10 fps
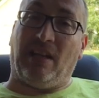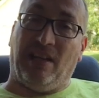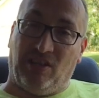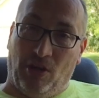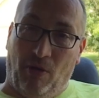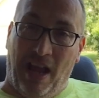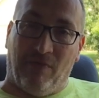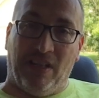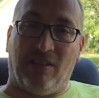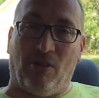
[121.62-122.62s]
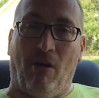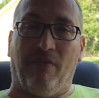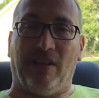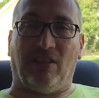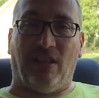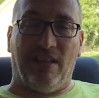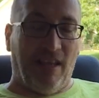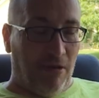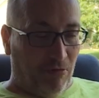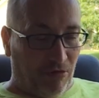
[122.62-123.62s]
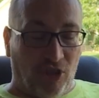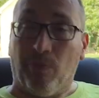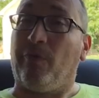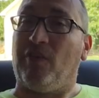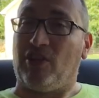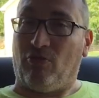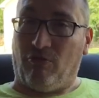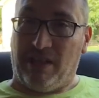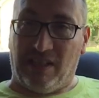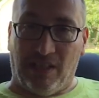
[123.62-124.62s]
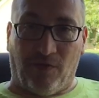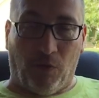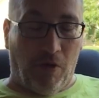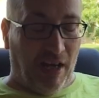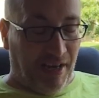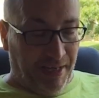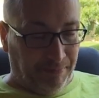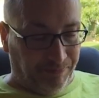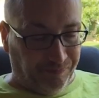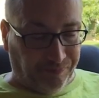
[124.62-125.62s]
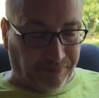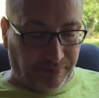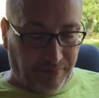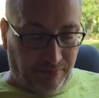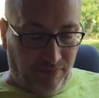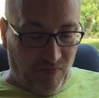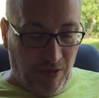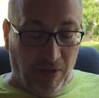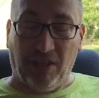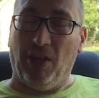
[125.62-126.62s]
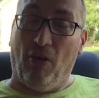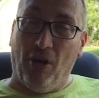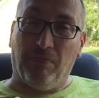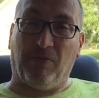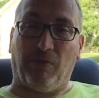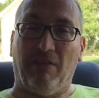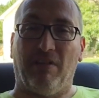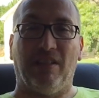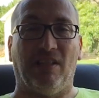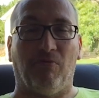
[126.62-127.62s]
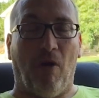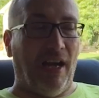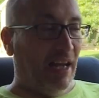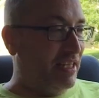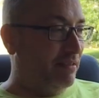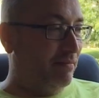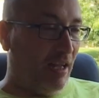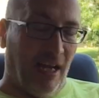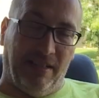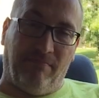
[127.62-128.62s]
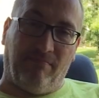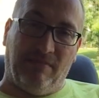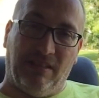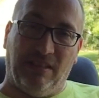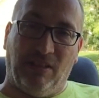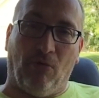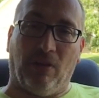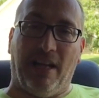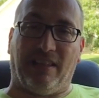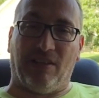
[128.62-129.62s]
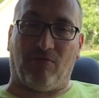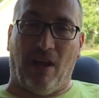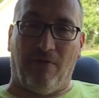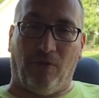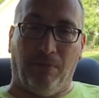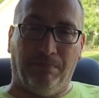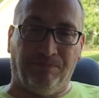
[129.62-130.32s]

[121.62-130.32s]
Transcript: I still have it. So obviously they were superficial reasons for why. But there are 3 reasons why I don't like this rifle.